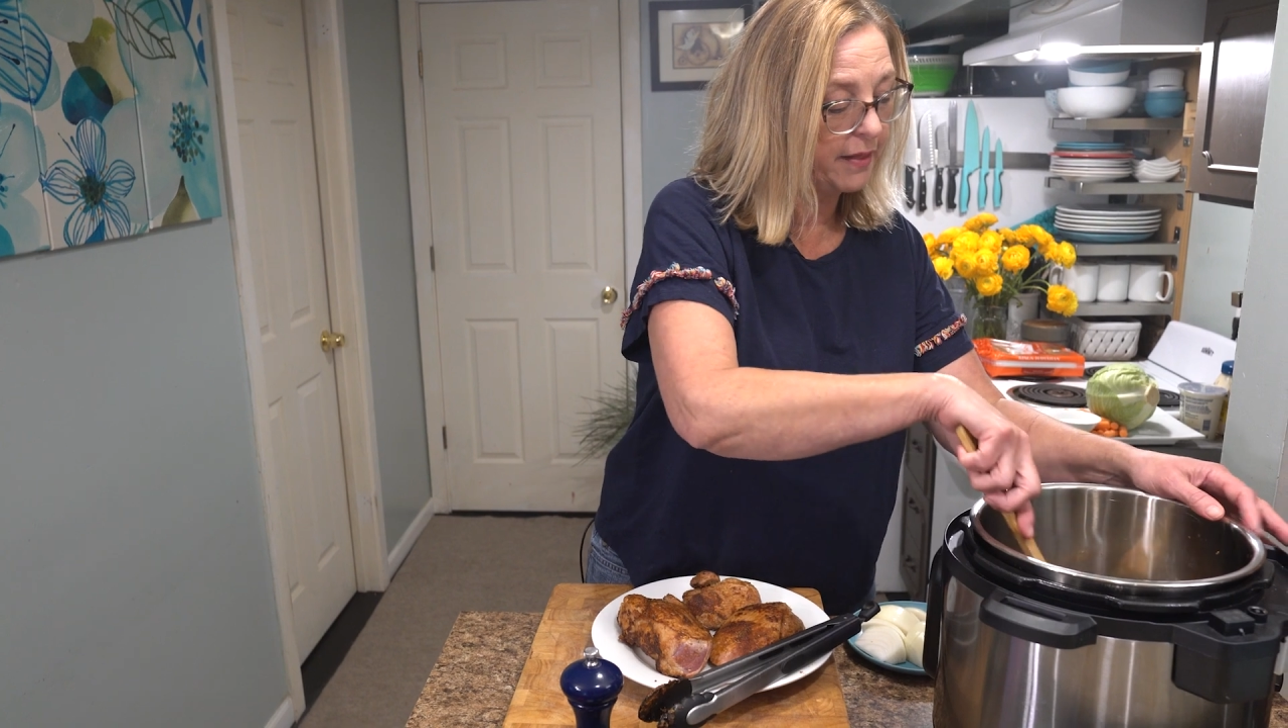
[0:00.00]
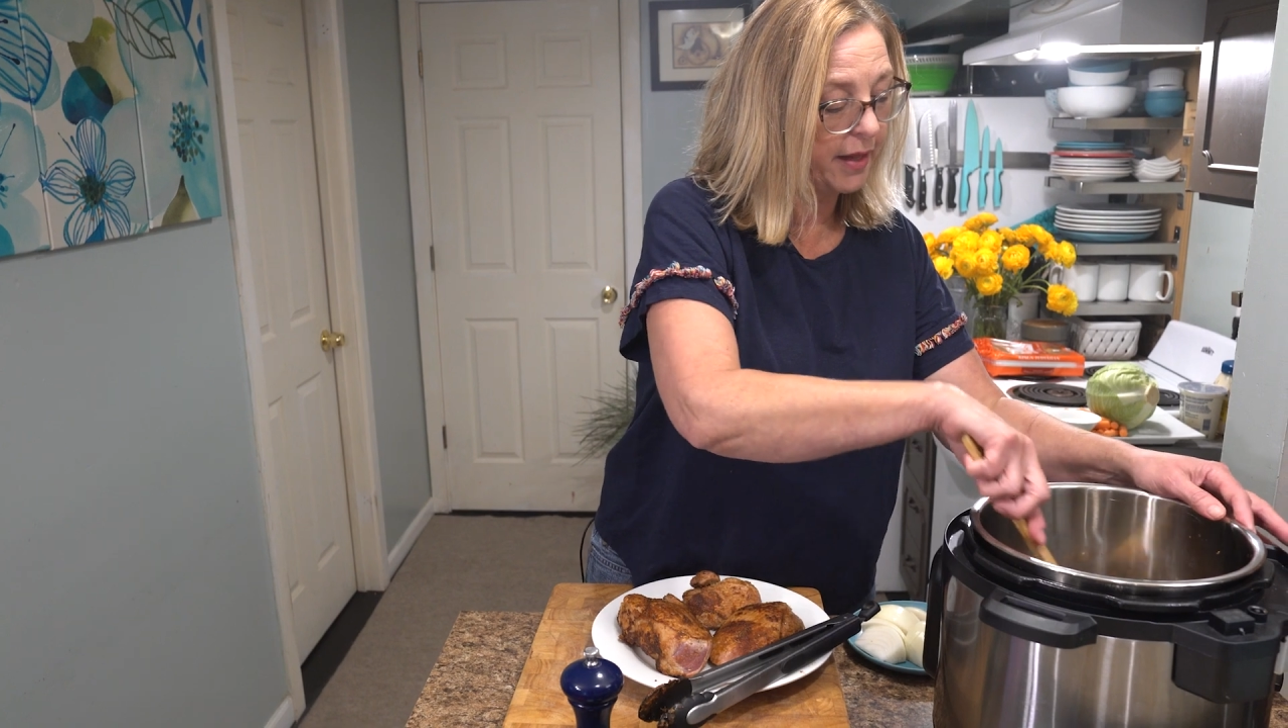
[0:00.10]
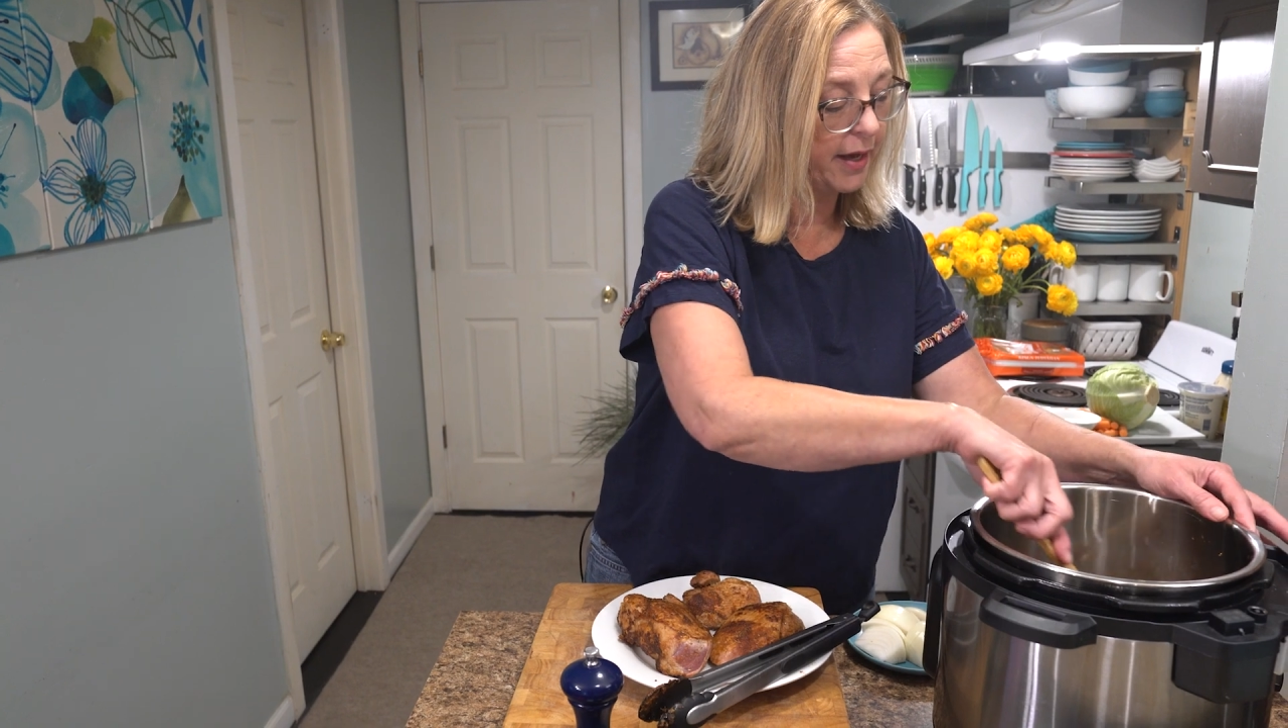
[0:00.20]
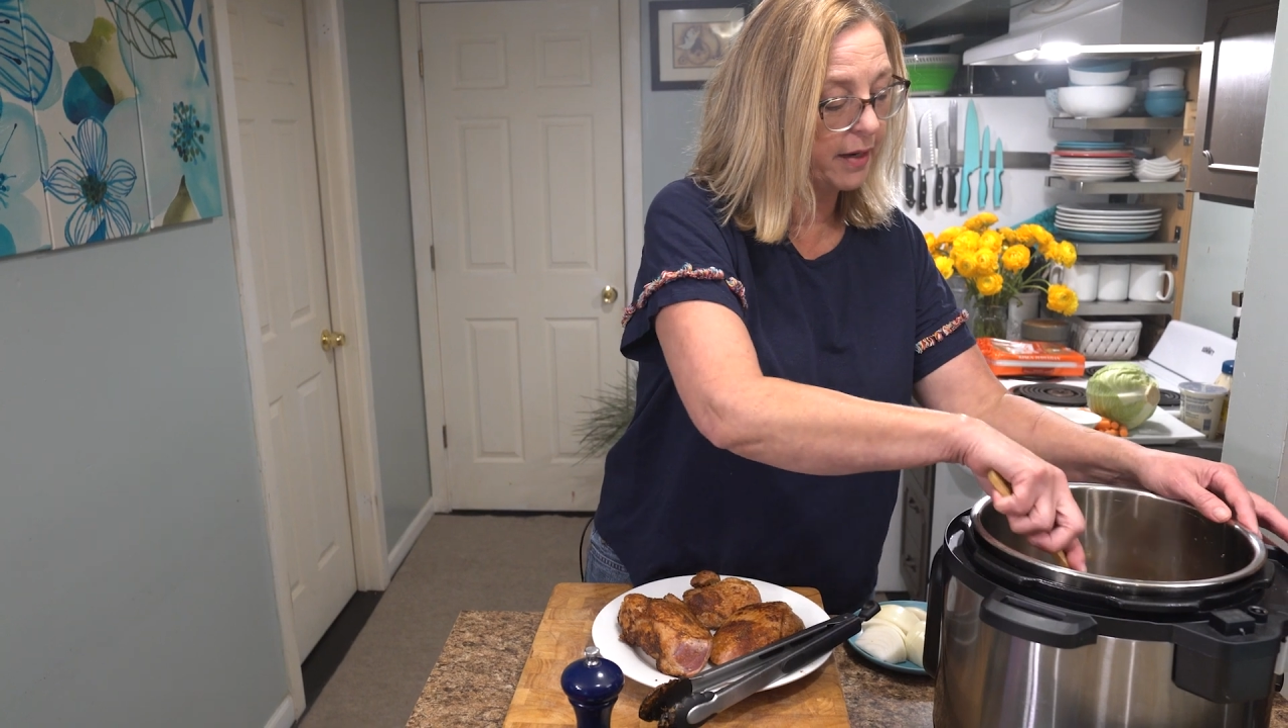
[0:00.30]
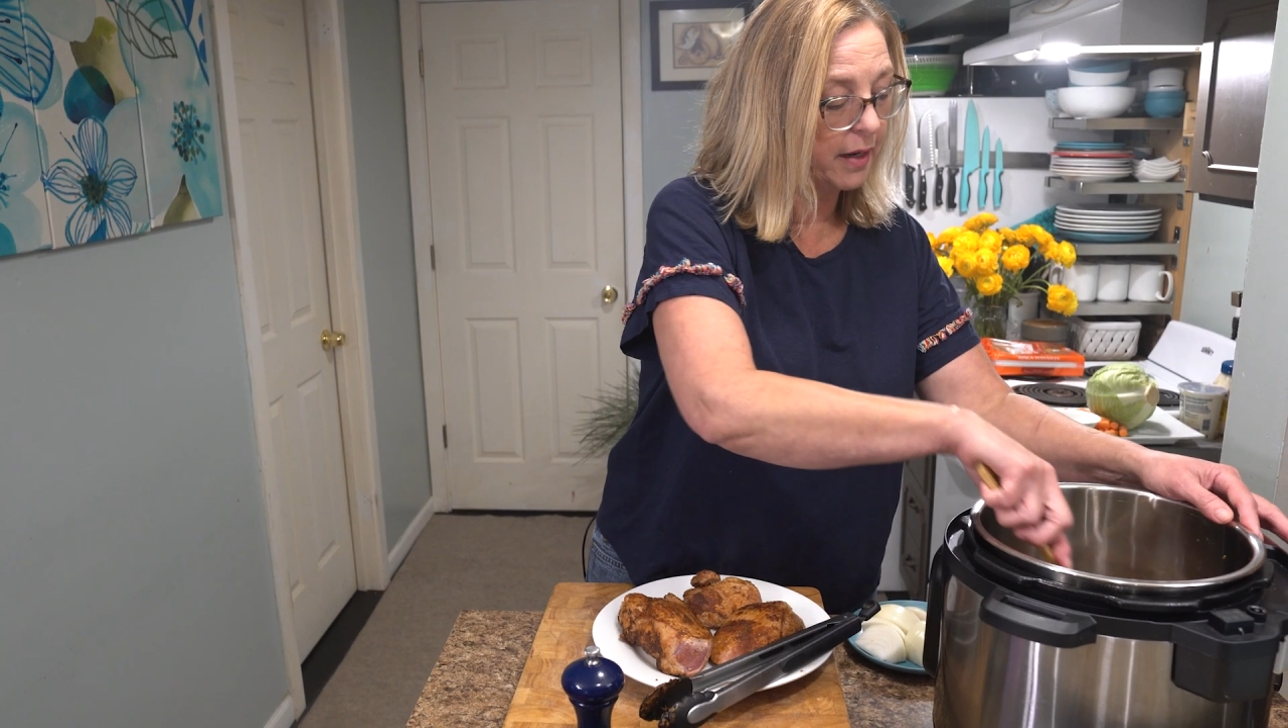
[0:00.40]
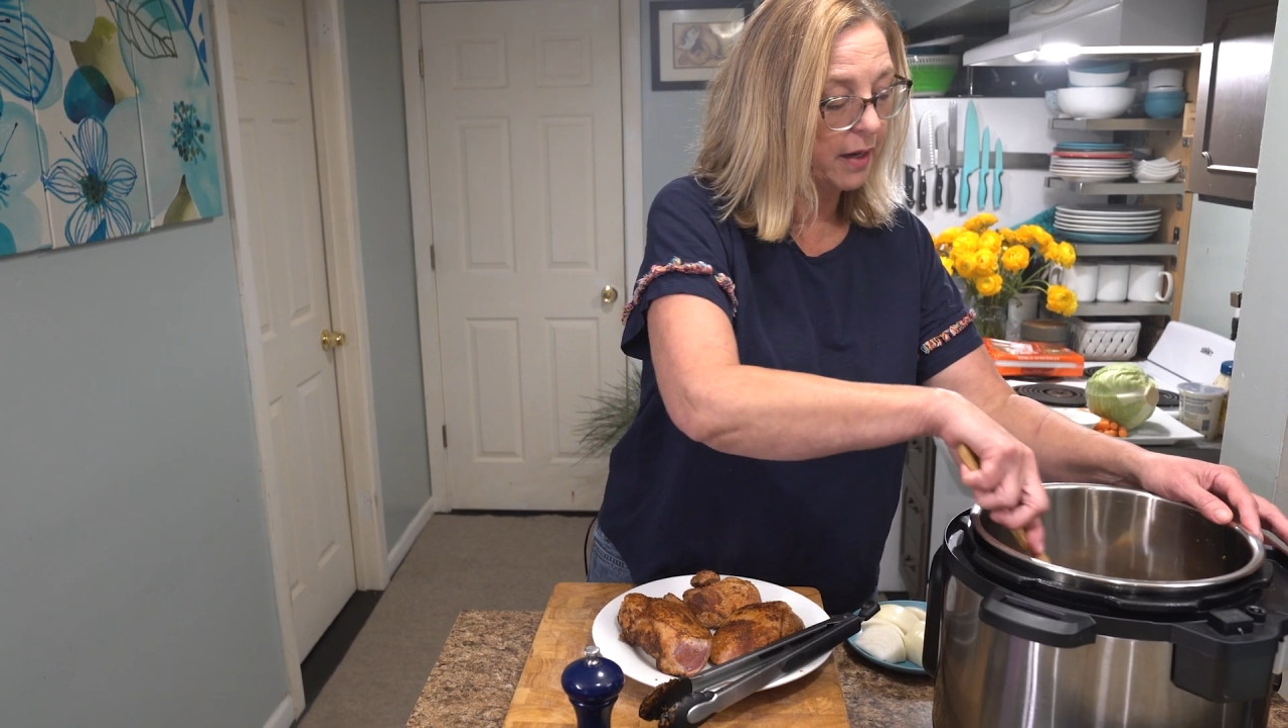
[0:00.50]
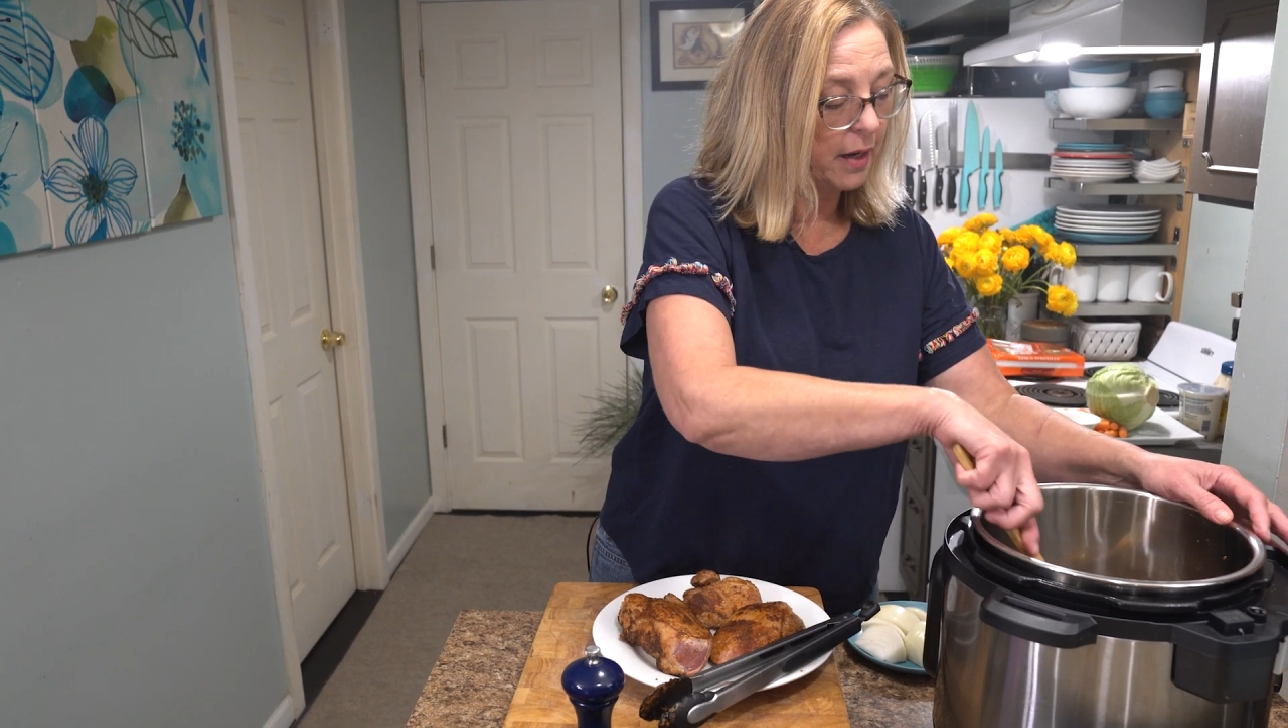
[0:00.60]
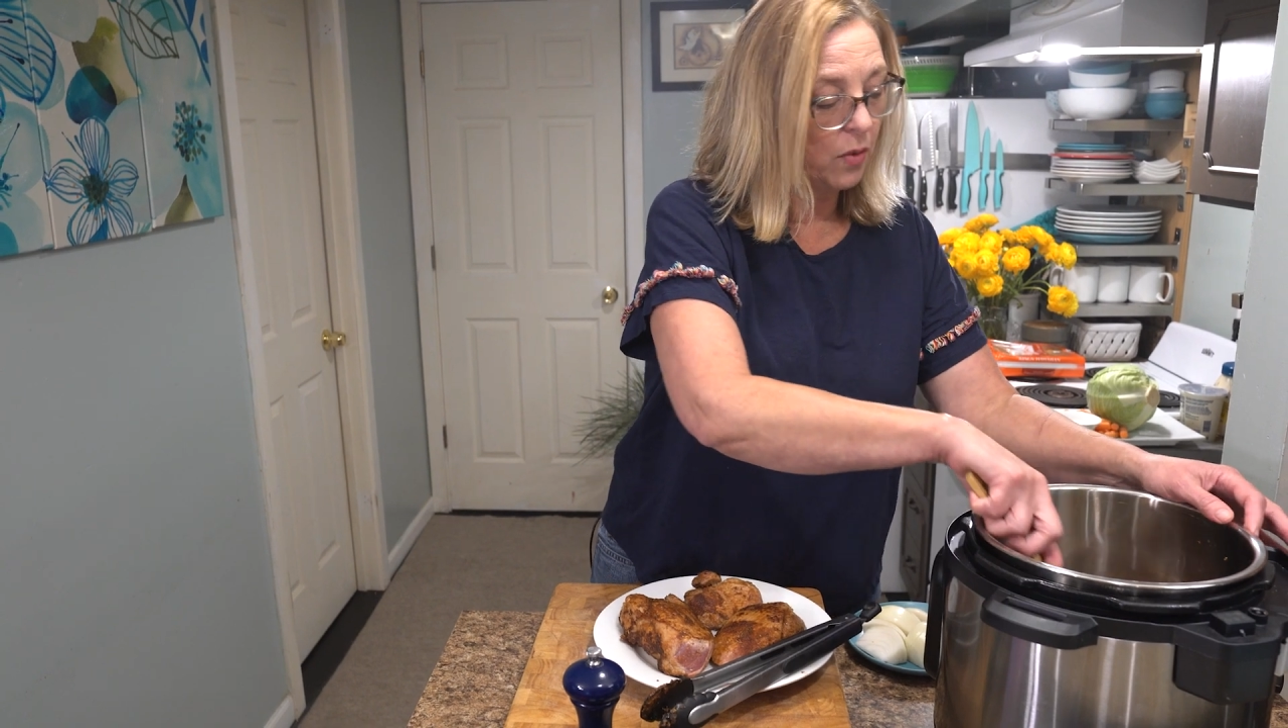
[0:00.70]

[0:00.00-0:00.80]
that